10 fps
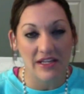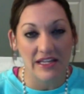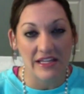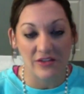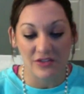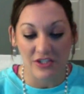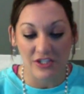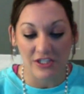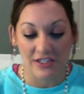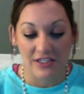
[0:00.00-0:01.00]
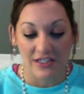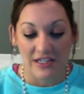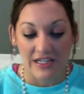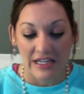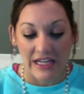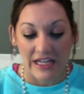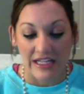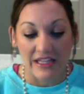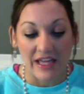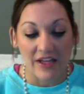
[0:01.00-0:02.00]
healed her. He
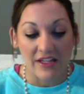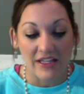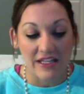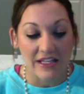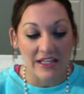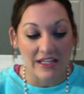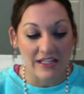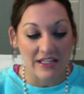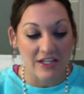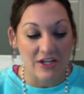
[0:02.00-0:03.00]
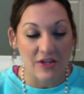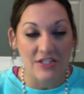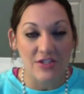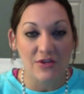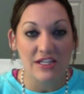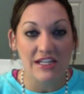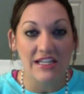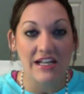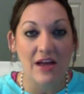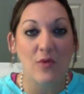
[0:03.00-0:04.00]
let Gideon, he told
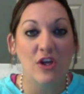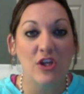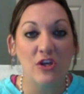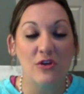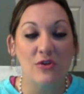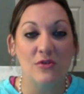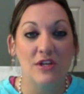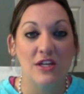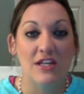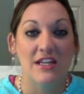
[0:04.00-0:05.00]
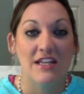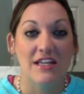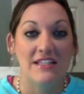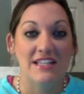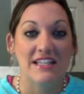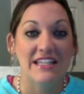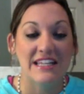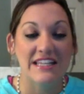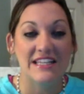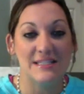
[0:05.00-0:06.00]
Gideon, I want you to
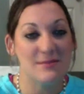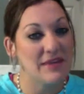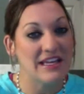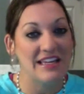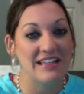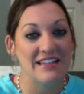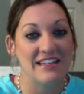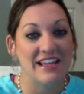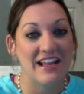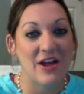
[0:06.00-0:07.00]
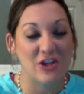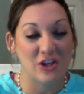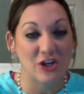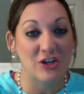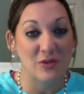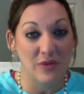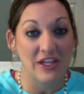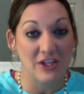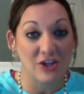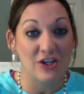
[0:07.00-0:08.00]
lead these men, and you're going to win.
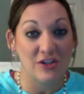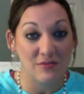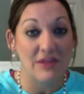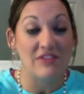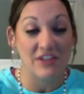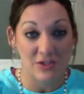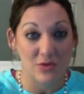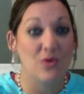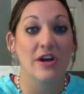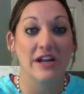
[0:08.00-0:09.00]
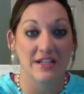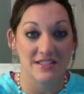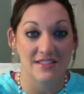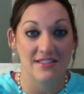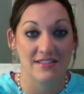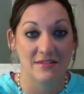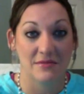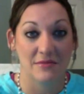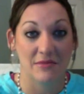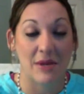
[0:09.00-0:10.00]
You're going to be victorious,
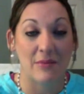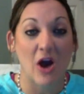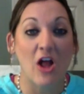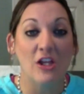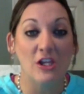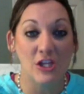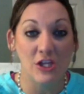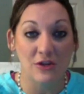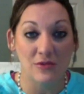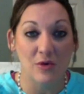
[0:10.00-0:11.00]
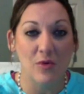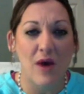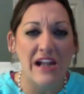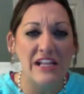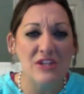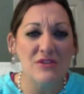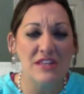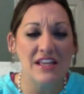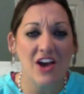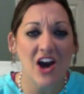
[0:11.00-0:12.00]
but I'm calling you. Well, why do you
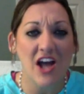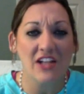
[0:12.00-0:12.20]
think God